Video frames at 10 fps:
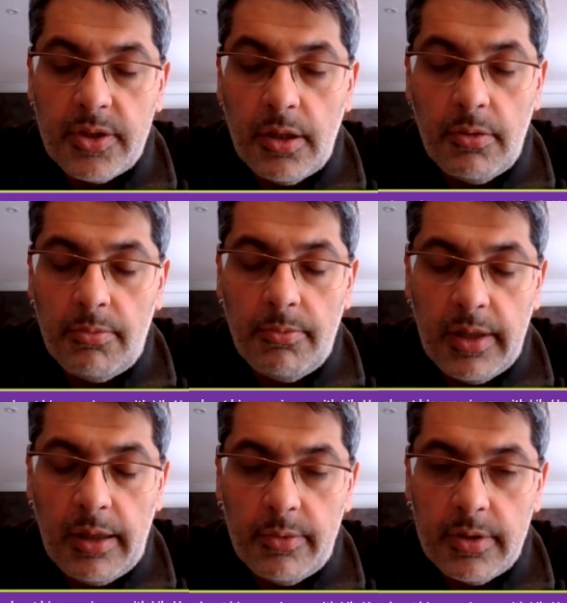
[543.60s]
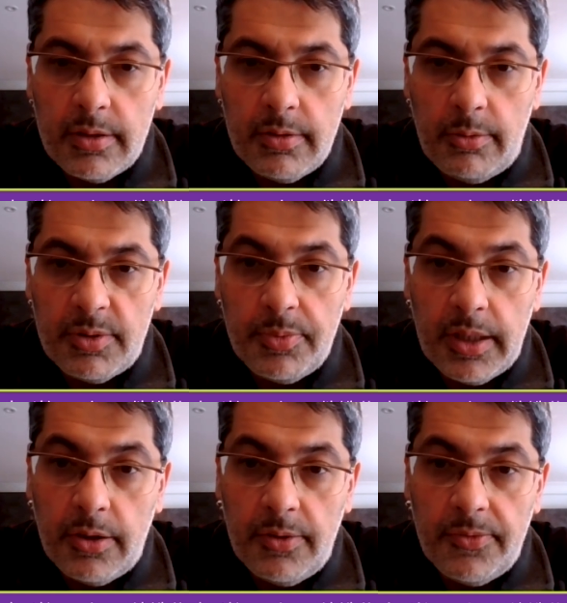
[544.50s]
So that was
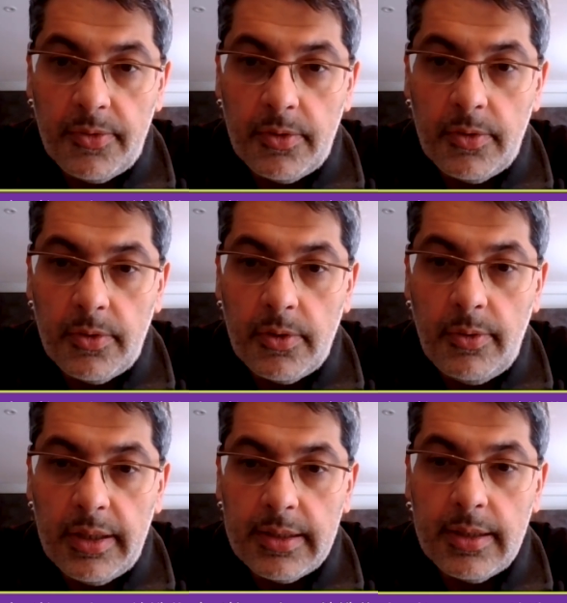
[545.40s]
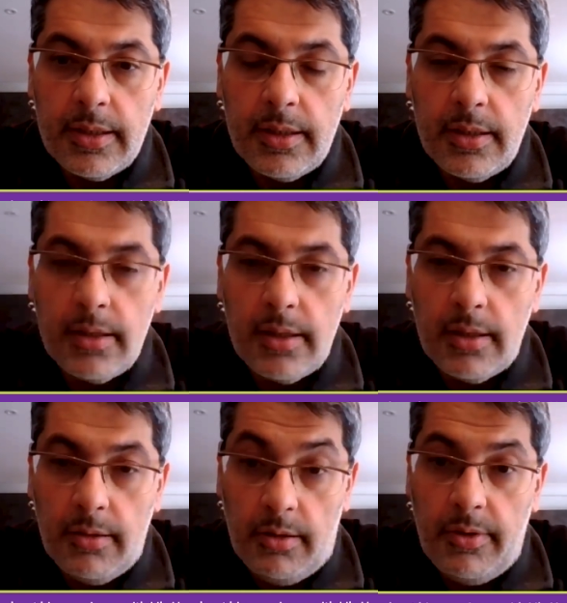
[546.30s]
pretty good for quite a
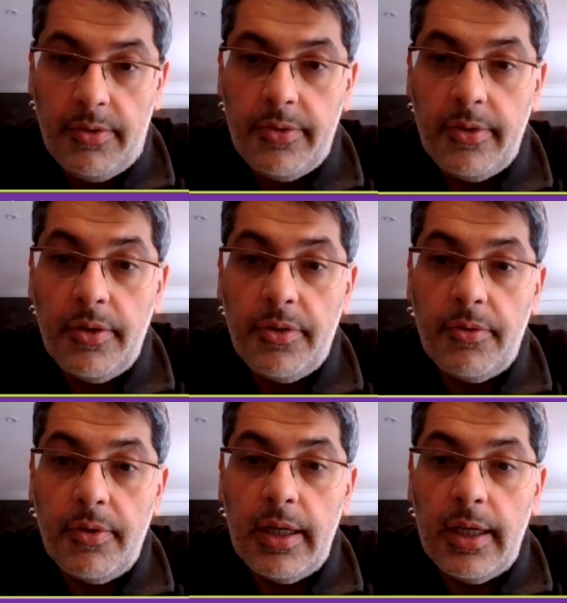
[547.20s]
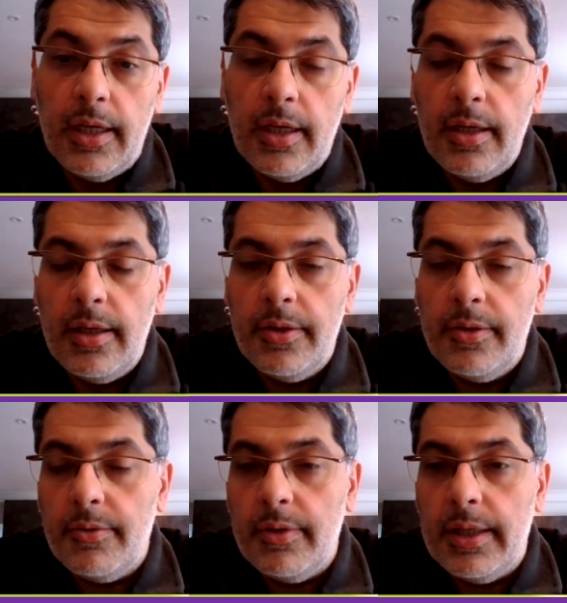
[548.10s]
three
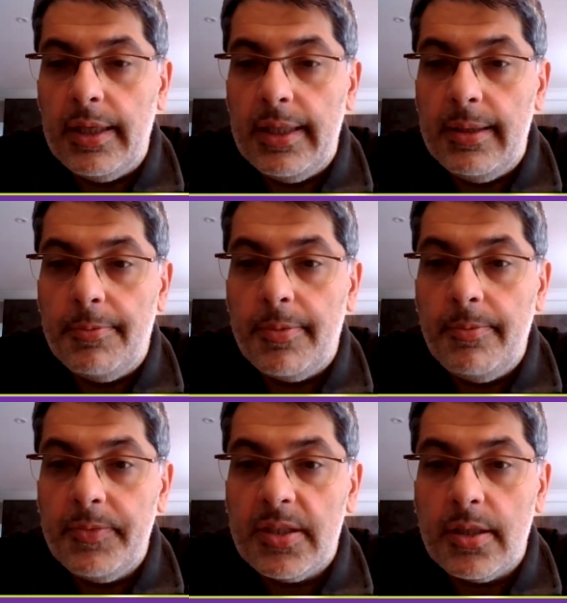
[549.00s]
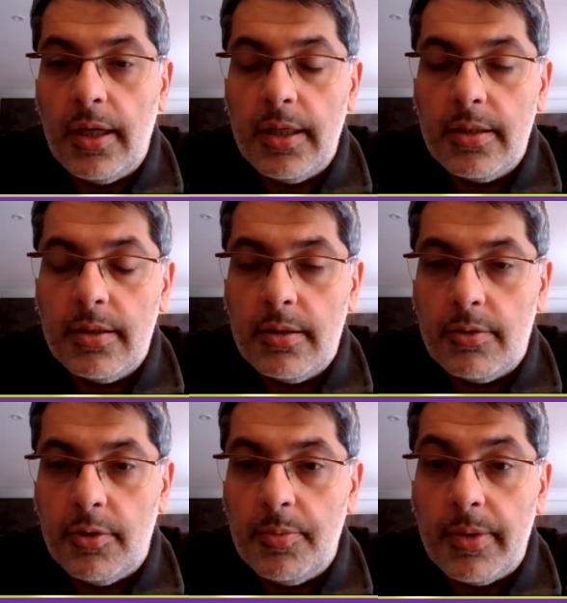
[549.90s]
site
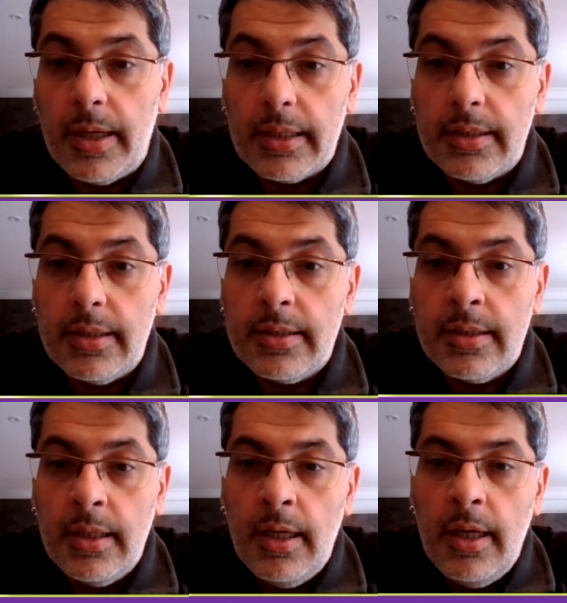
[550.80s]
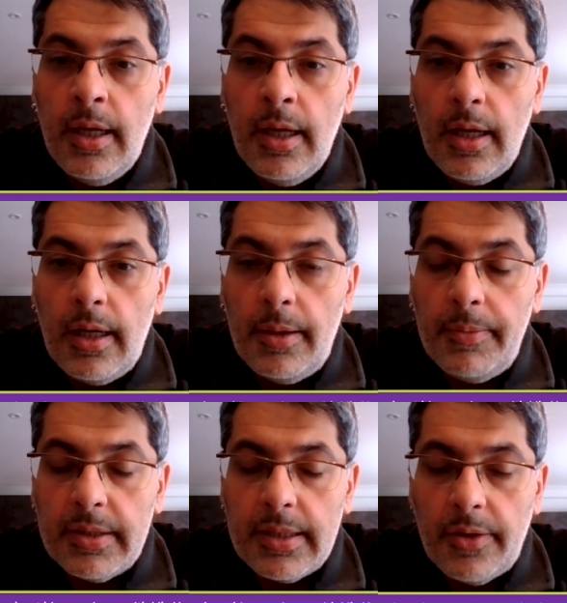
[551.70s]
group practice
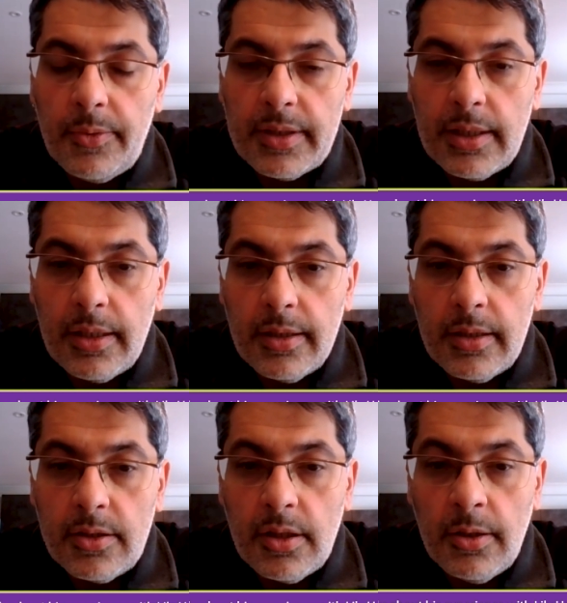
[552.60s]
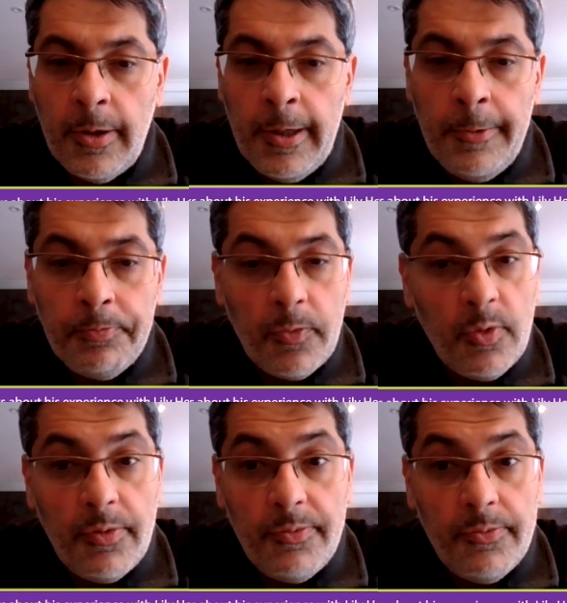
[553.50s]
in Southwest London. So we
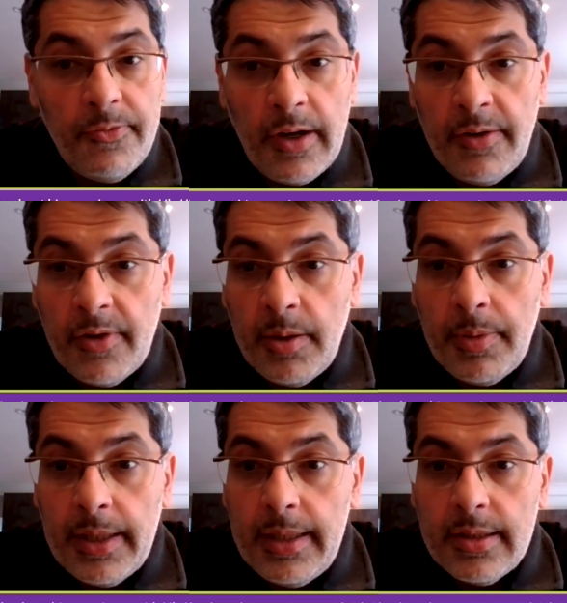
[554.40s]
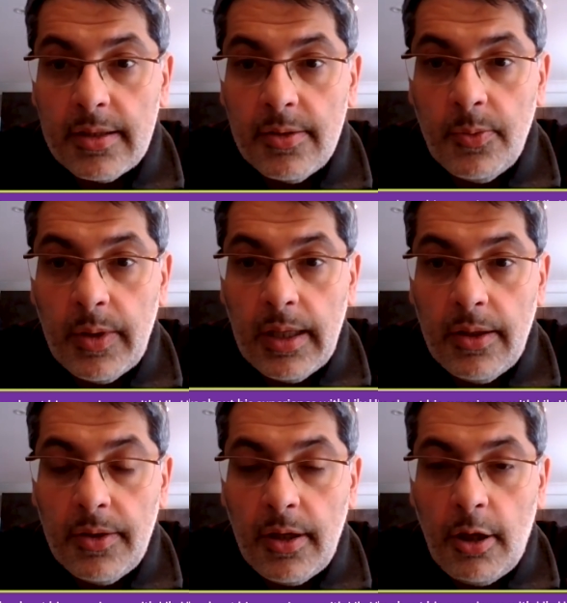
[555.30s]
were very, very pleased
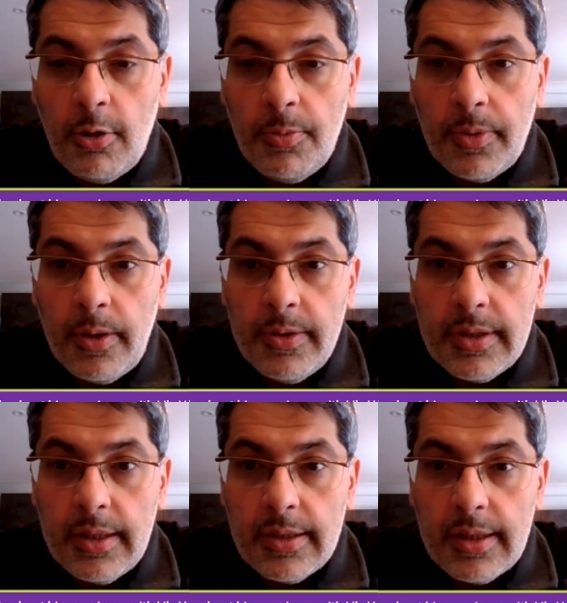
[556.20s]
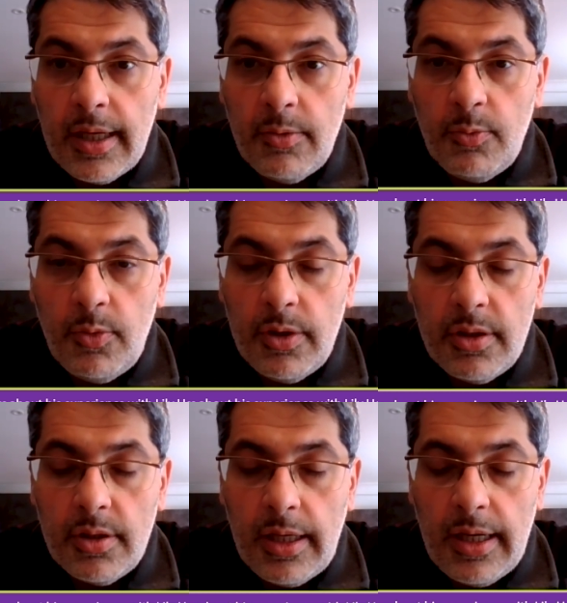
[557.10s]
with the whole process and
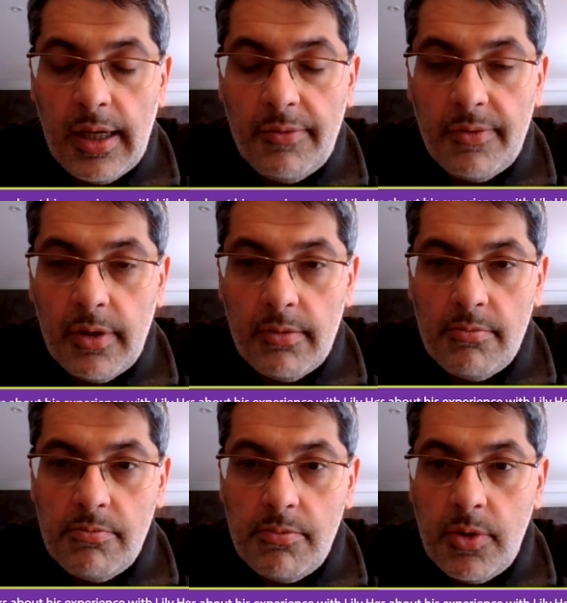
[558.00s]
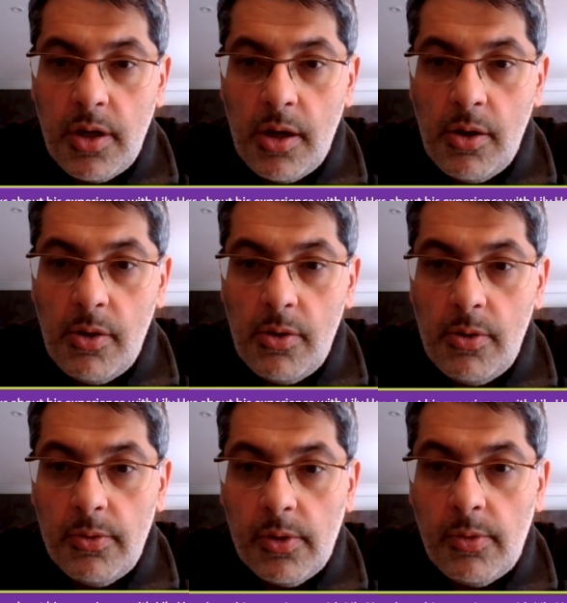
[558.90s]
would have
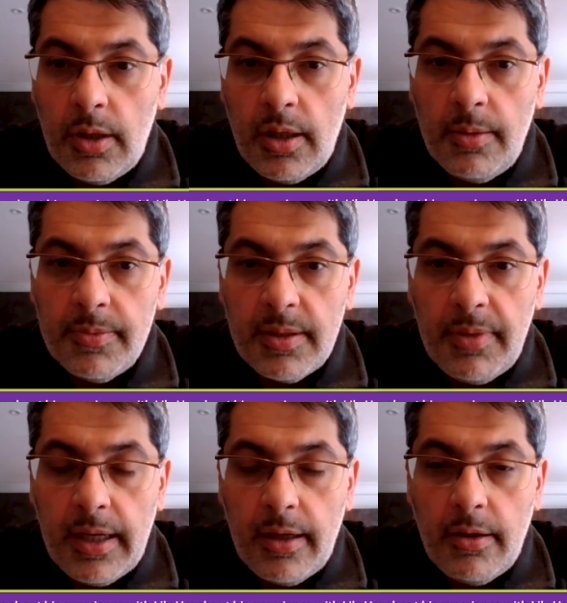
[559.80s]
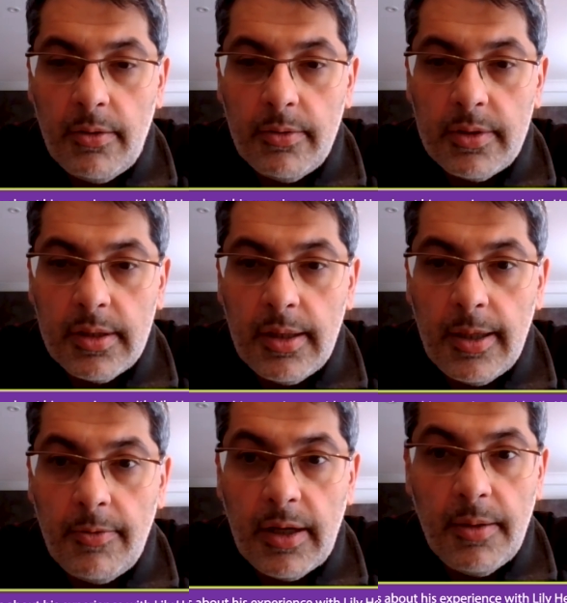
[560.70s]
no qualms about
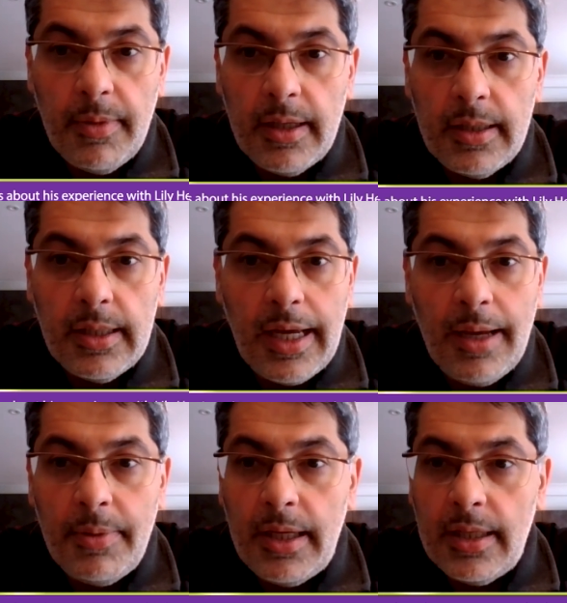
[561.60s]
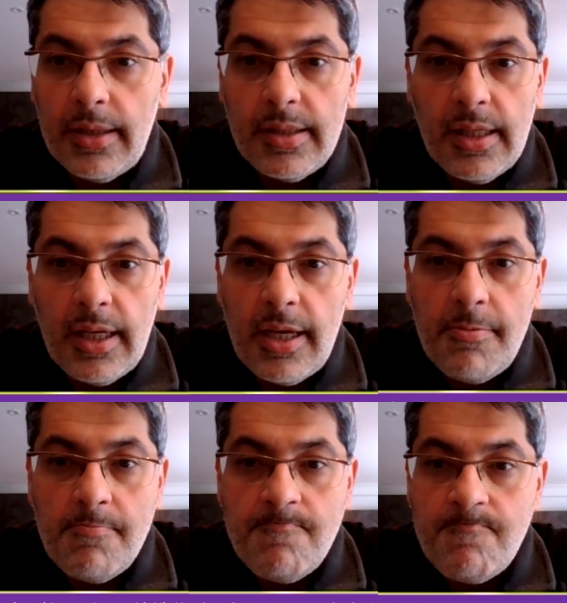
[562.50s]
recommending Abby and the
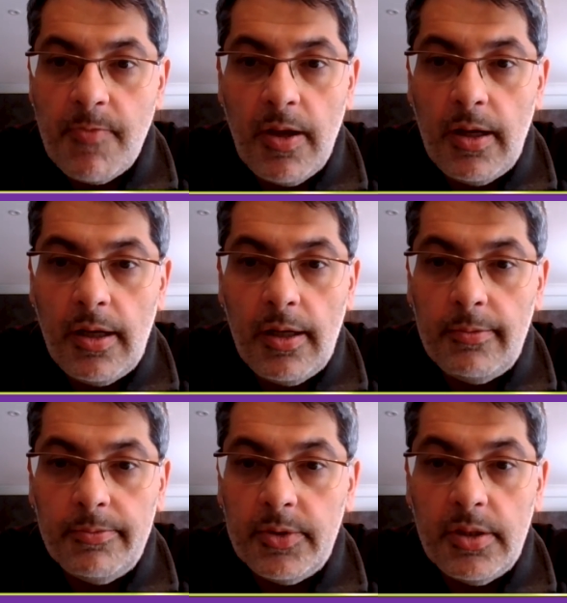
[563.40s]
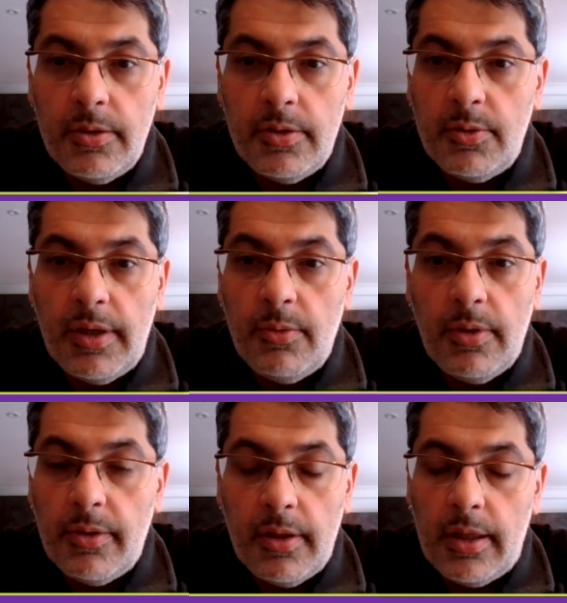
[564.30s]
team to
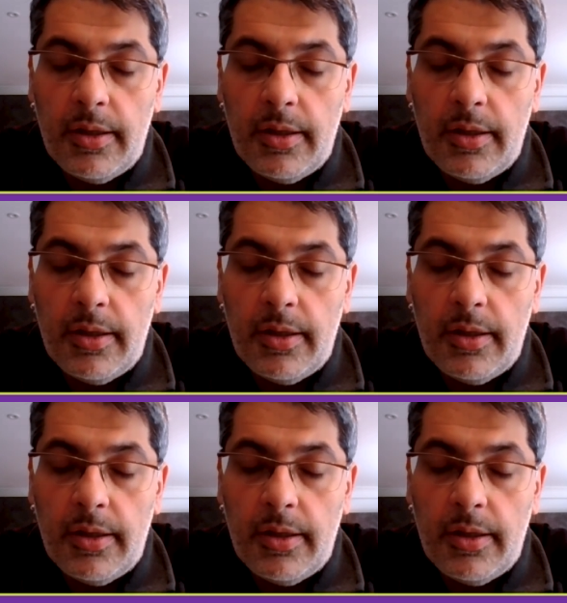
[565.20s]
anyone.